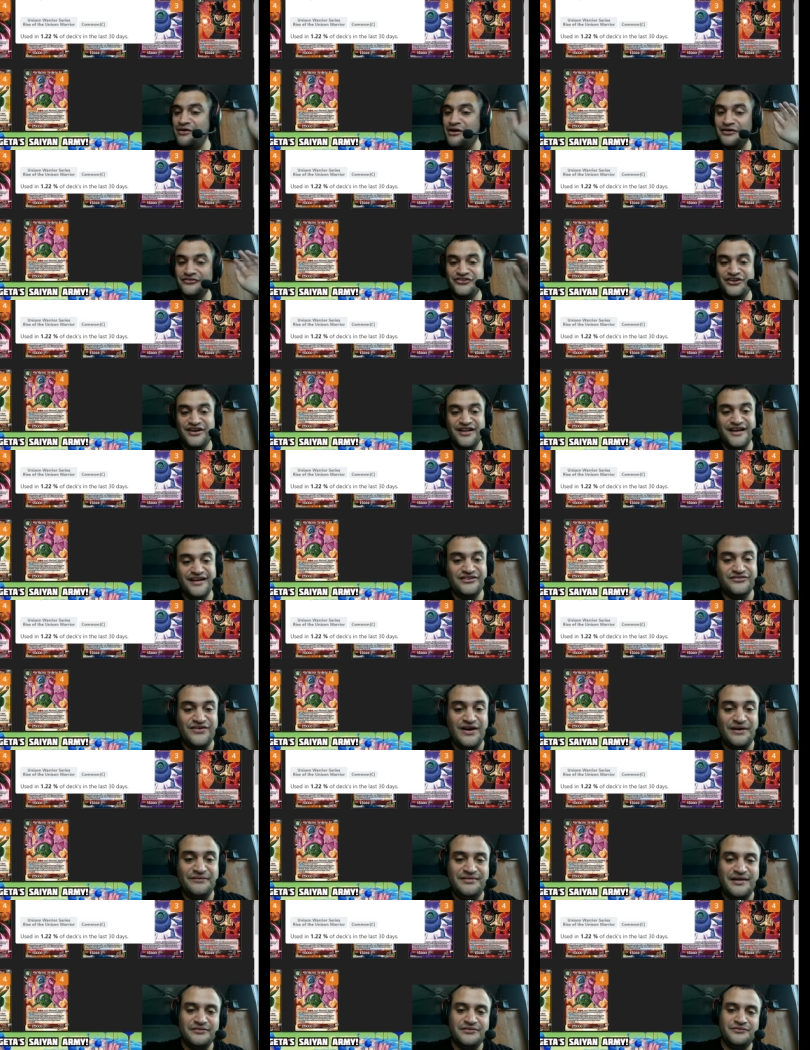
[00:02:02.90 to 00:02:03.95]
cards and it gets
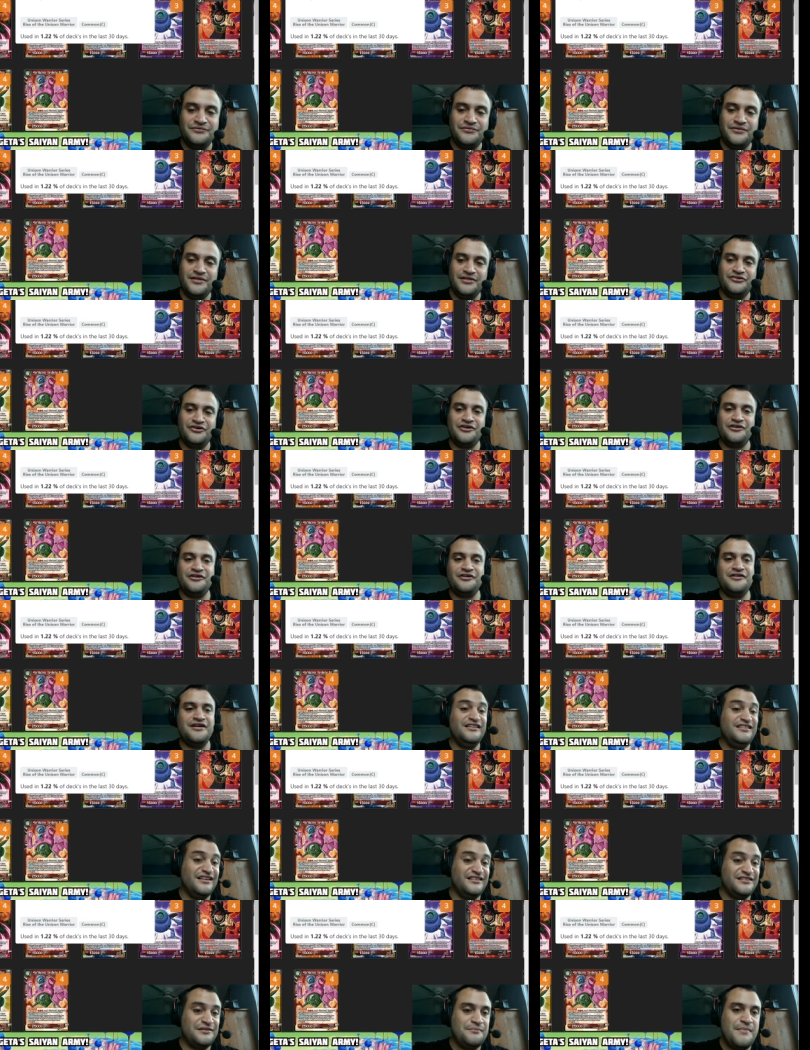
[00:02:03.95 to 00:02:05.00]
5,000 for the turn.
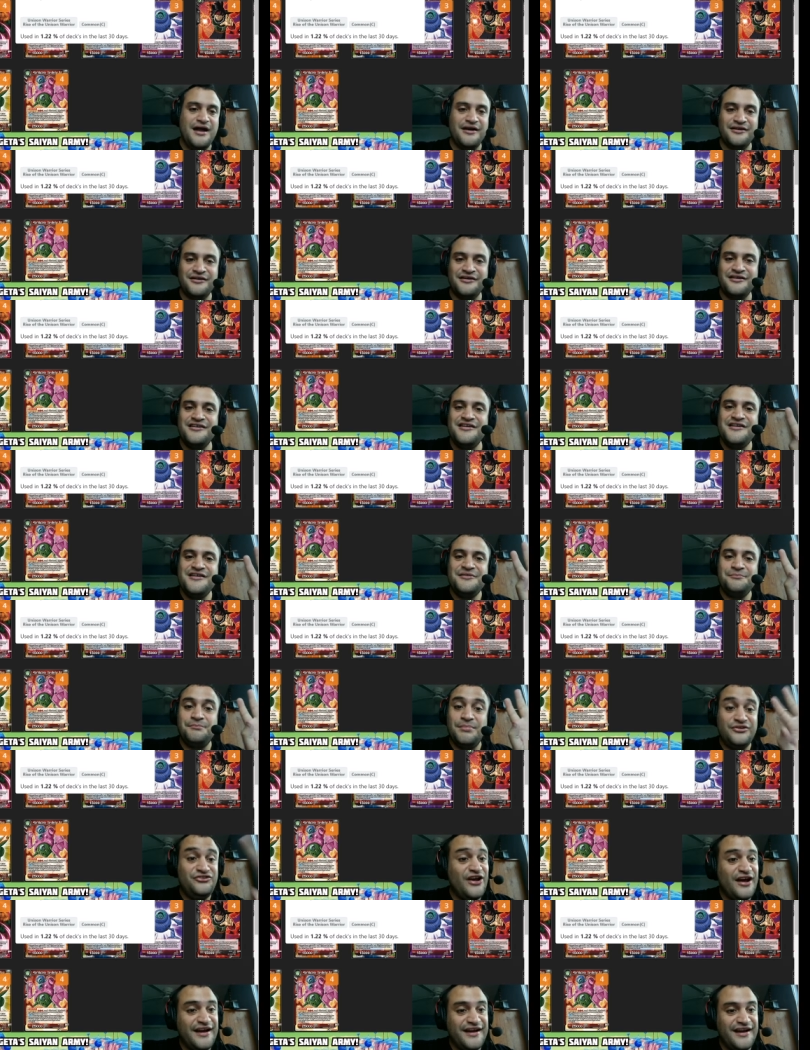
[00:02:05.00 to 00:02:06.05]
Doesn't matter, but
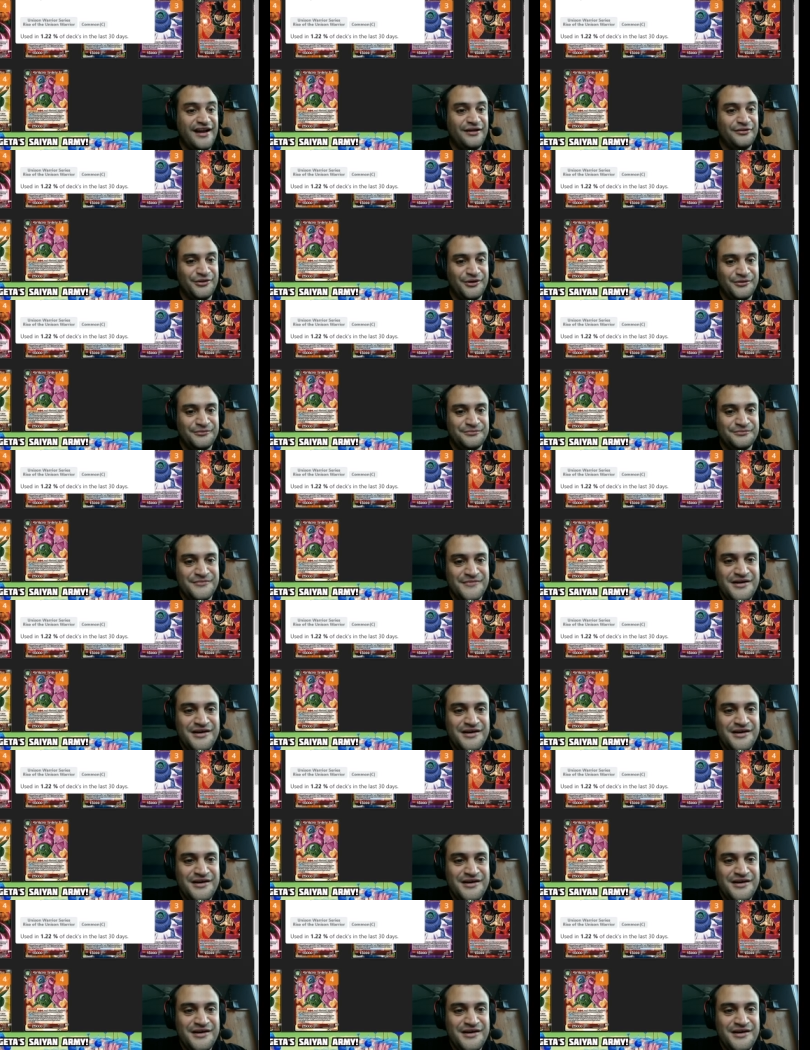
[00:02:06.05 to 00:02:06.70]
check it out though.